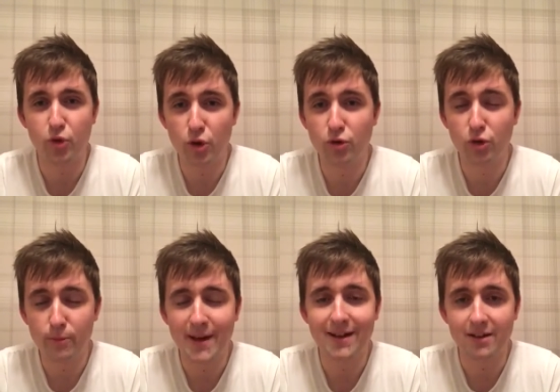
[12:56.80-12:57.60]
do
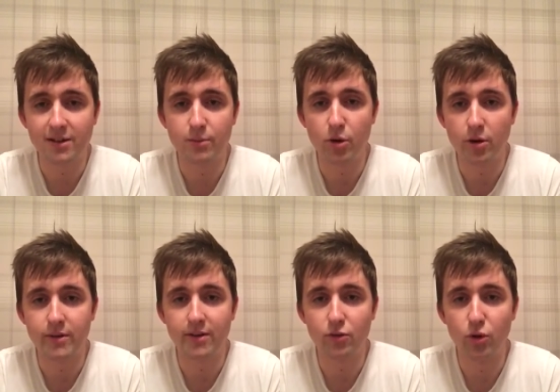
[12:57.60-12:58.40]
too badly tomorrow,
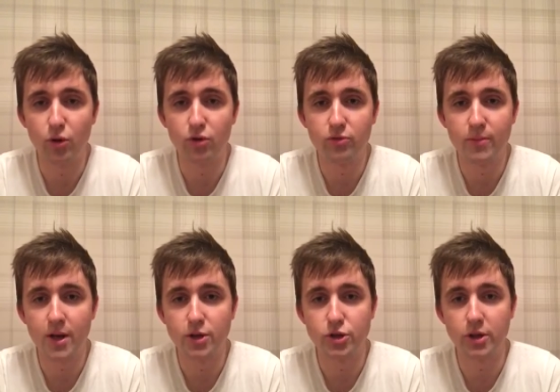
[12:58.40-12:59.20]
this horse,
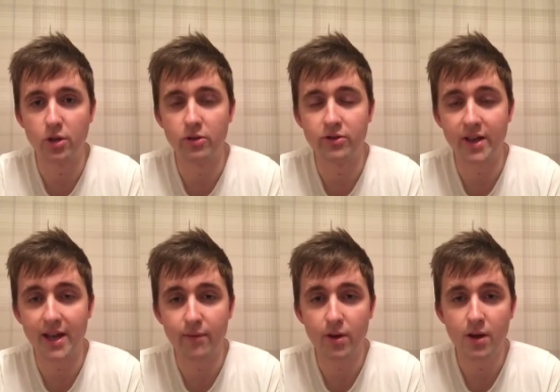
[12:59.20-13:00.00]

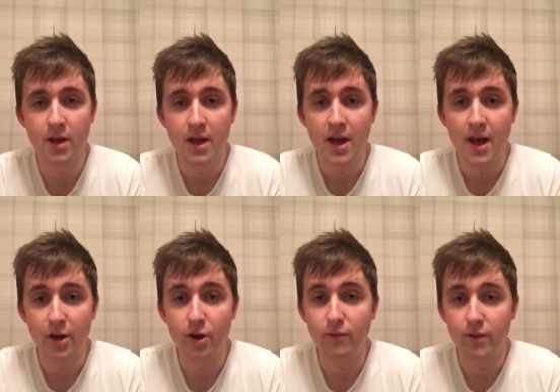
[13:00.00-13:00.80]
Marchingontogether
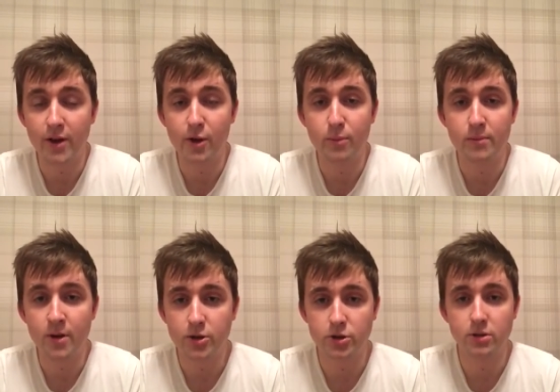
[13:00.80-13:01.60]
and hopefully he'll be
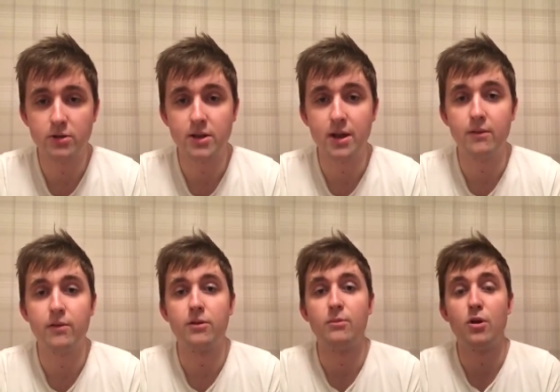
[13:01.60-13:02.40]
marching on
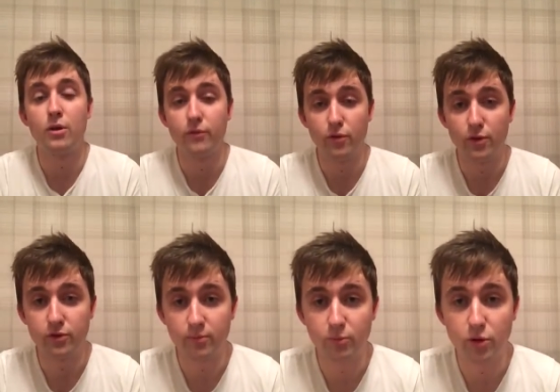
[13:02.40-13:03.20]
together tomorrow for
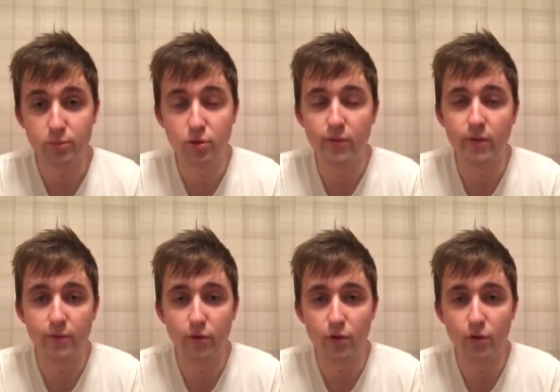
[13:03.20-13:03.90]
some good profit